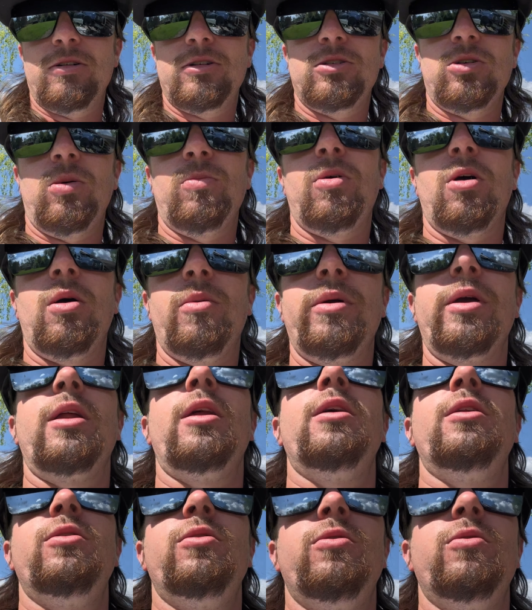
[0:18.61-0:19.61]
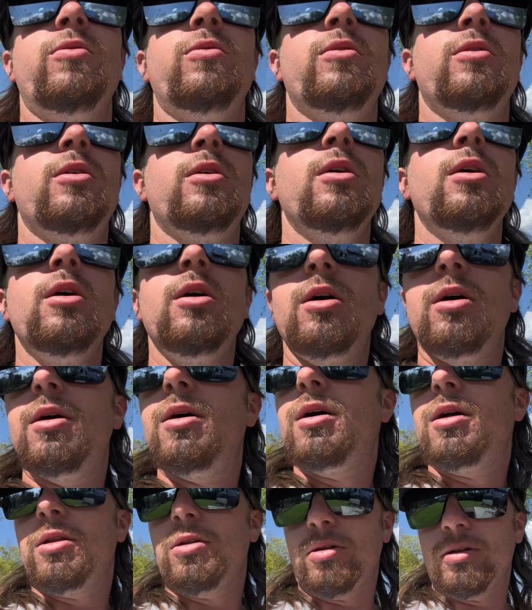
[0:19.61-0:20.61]
So I'm probably gonna do
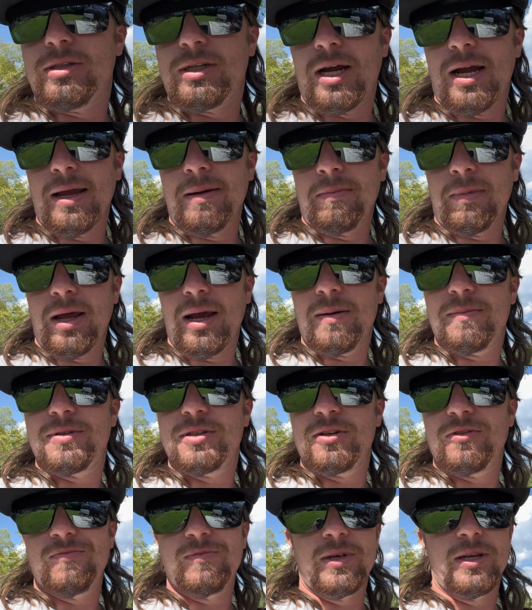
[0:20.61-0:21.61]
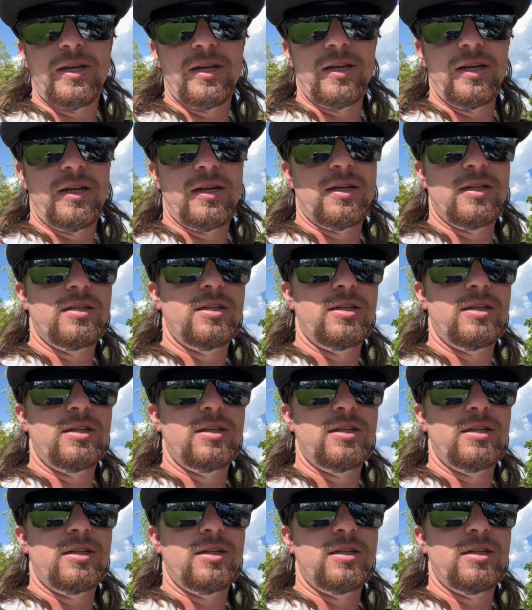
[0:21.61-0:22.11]
a little time lapse of me